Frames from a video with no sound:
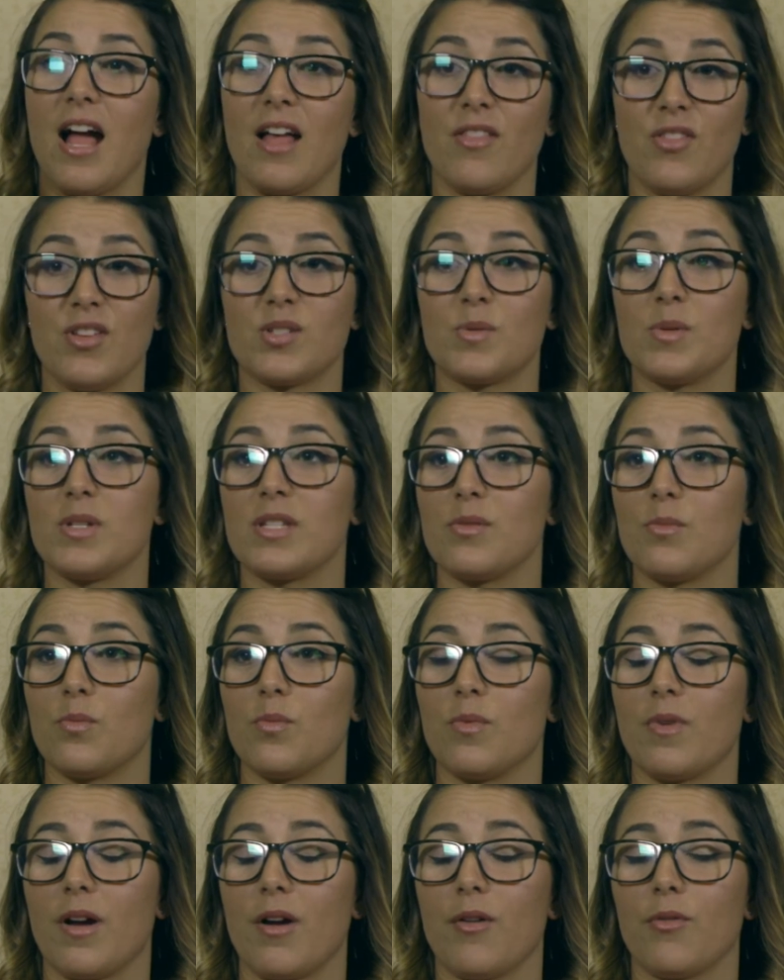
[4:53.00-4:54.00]
this was
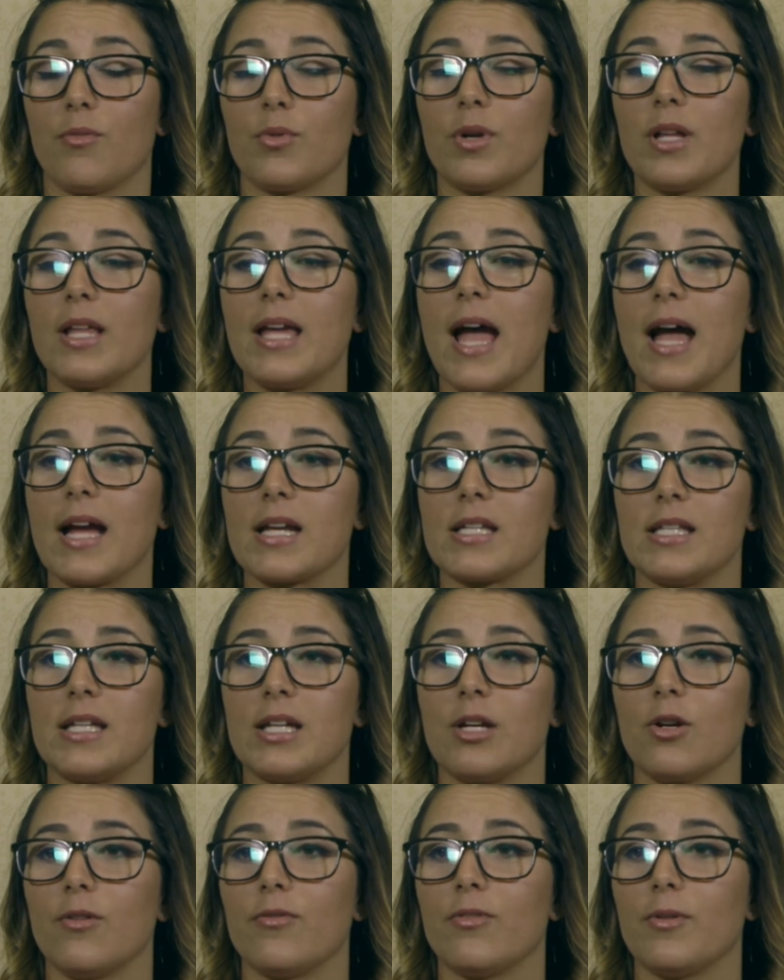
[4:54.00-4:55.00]
a really
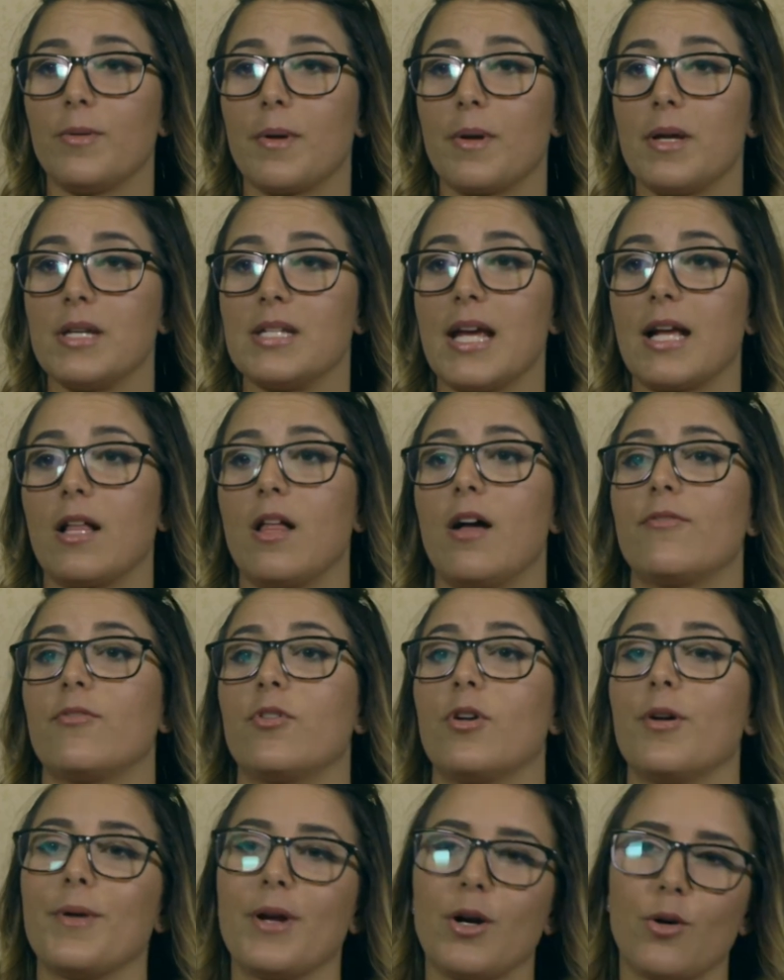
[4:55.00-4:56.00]
excellent group for me, I'm going to take a lot
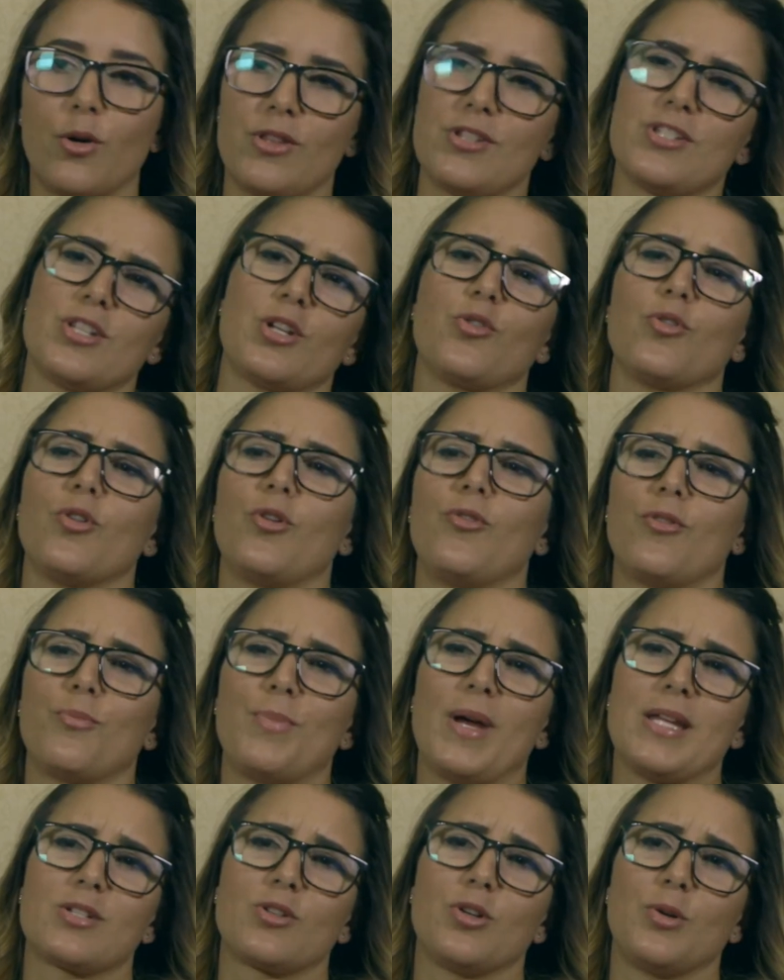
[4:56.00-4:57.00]
for me, or this is the
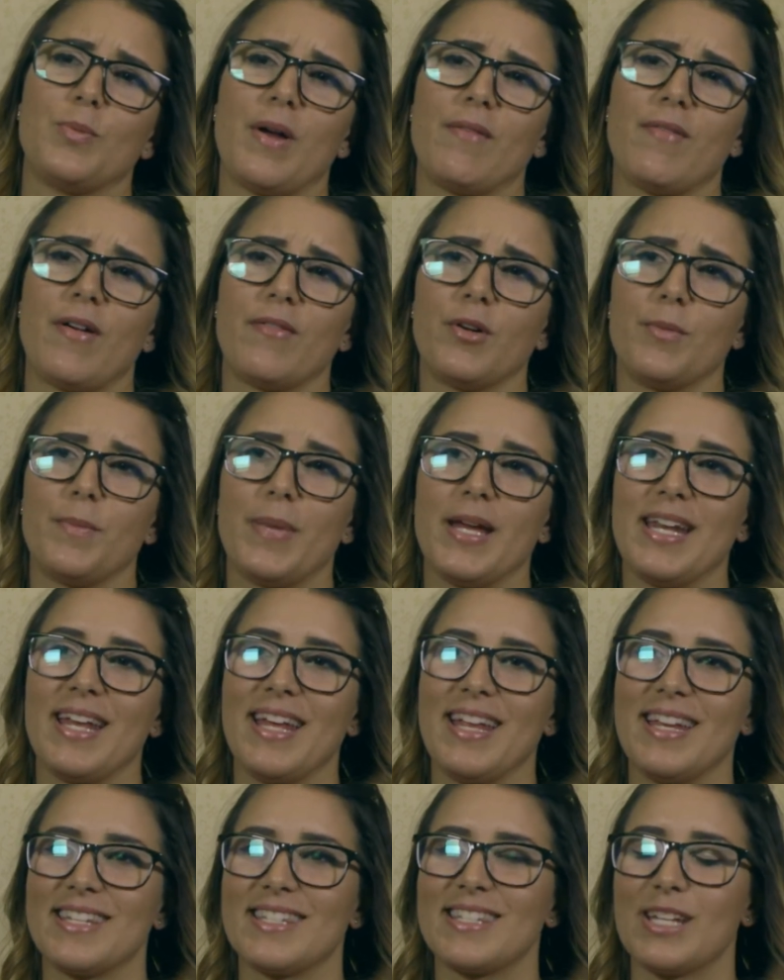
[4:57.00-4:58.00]
best group I've ever been
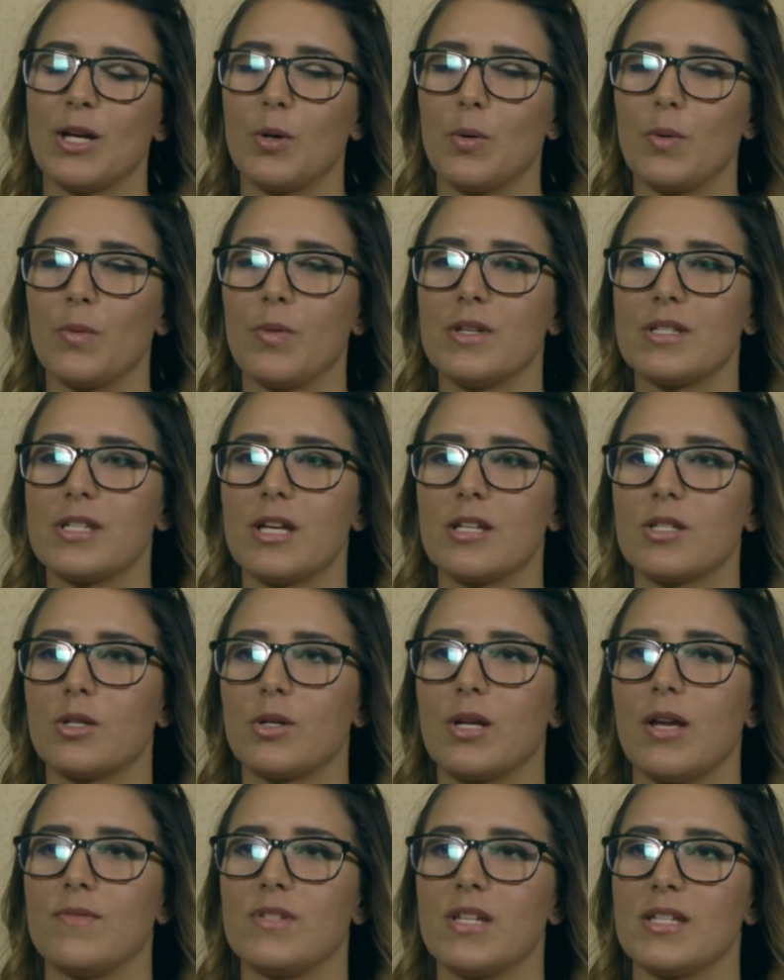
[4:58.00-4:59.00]
in. So this also
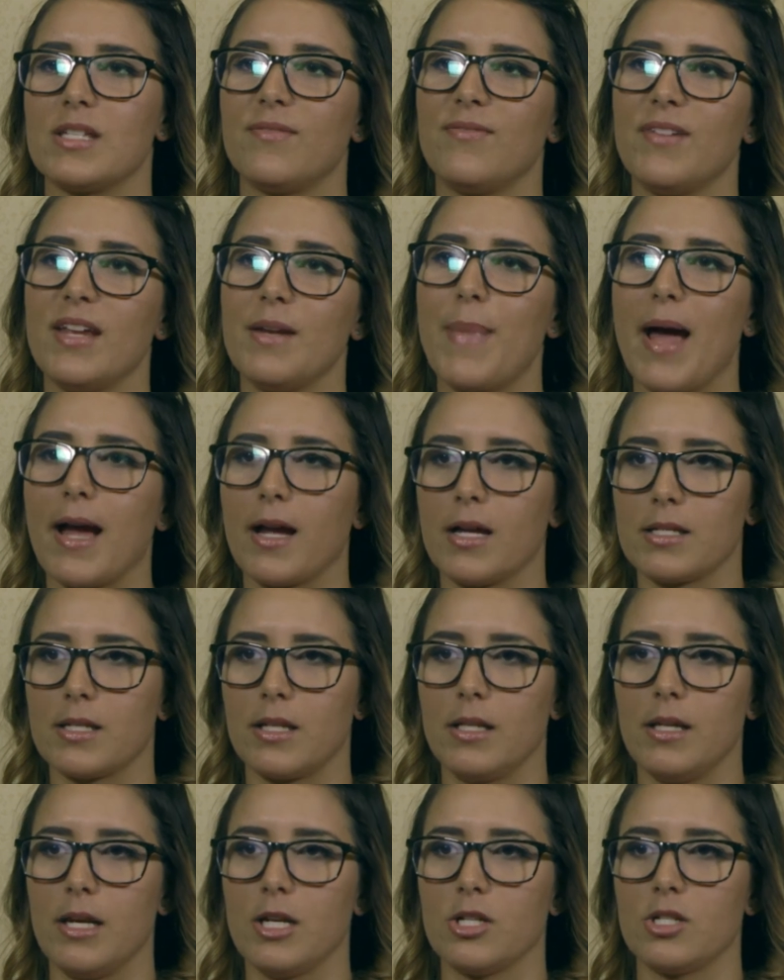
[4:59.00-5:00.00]
gives us feedback as
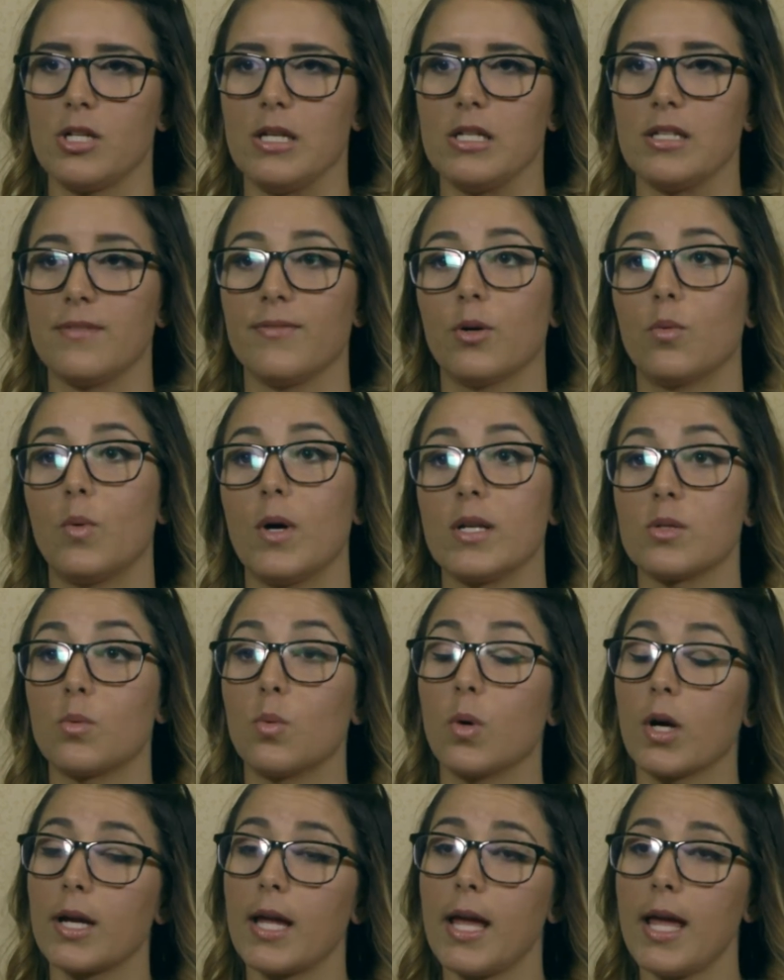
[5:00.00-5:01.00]
clinicians for what's
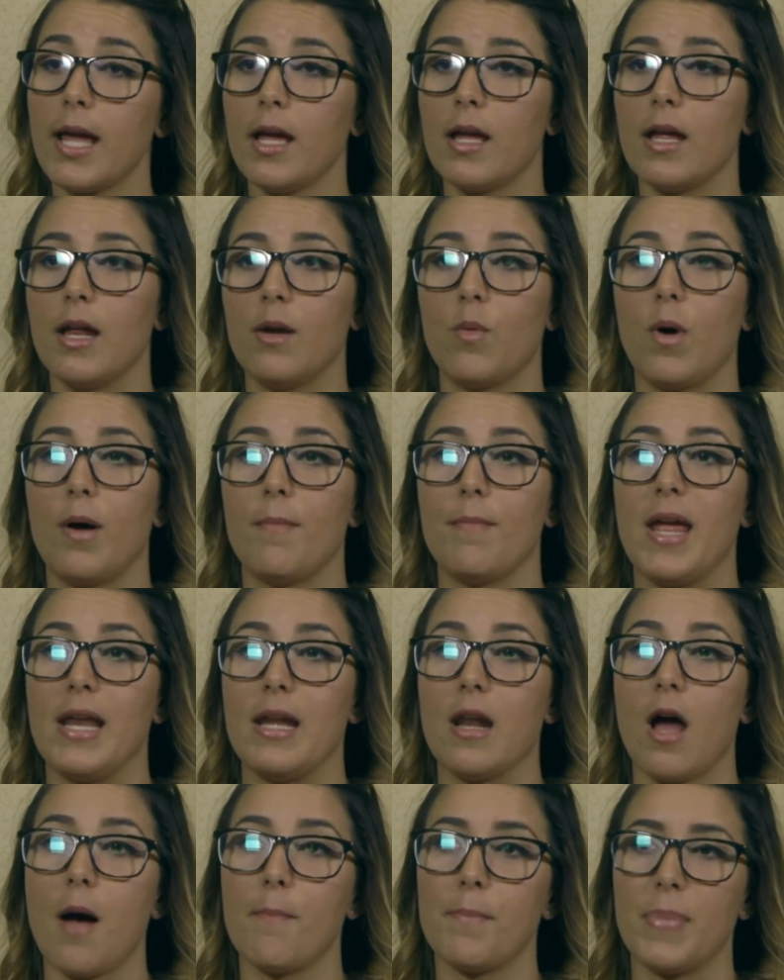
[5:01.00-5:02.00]
working and what may
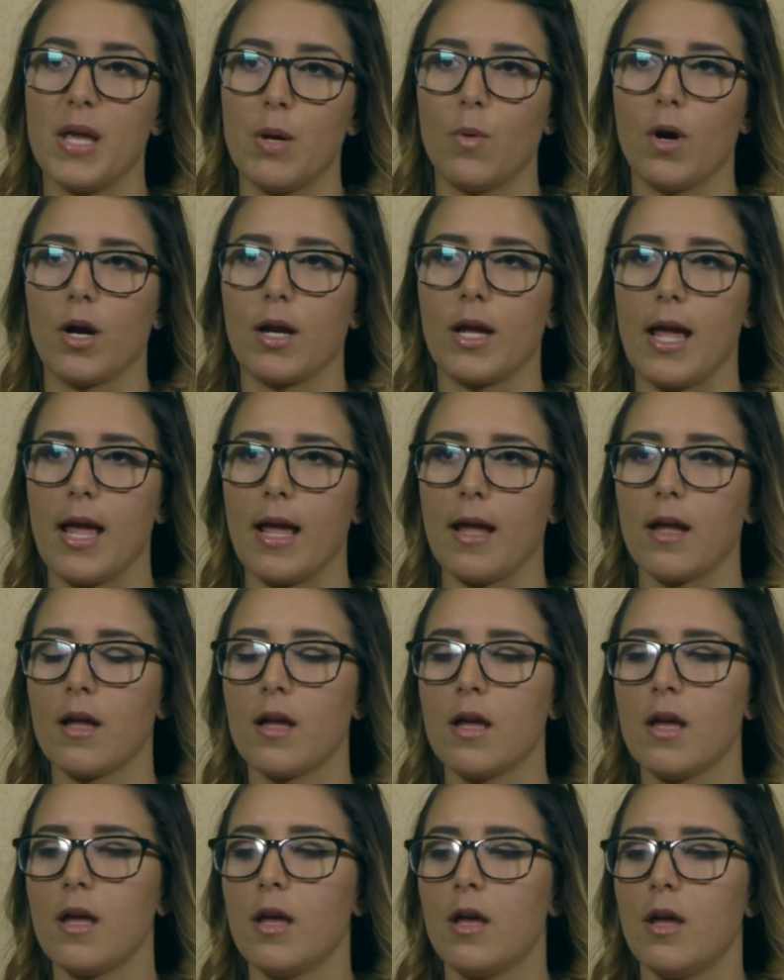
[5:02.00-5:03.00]
not be working.
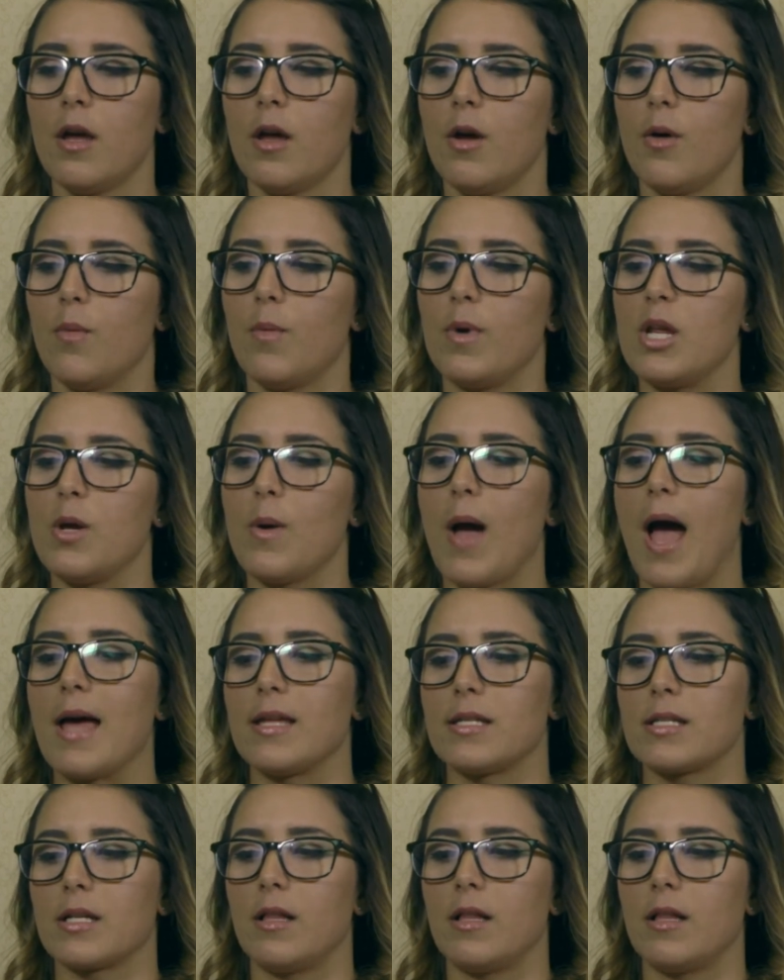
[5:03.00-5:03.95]
when you ask